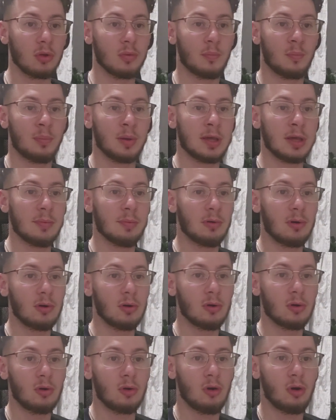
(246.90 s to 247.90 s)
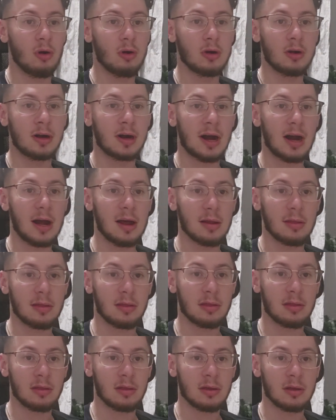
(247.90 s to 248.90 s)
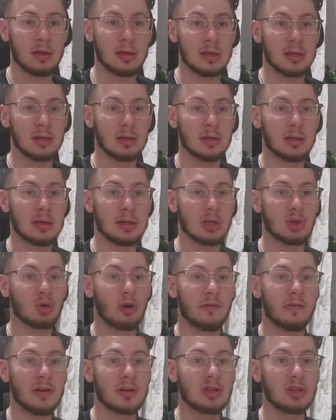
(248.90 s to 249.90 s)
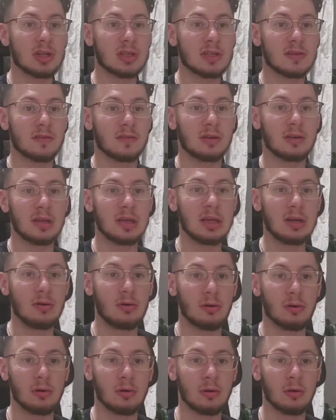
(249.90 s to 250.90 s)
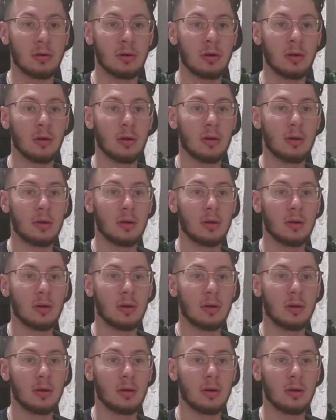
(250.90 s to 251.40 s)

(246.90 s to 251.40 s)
what people call wrath is often just ego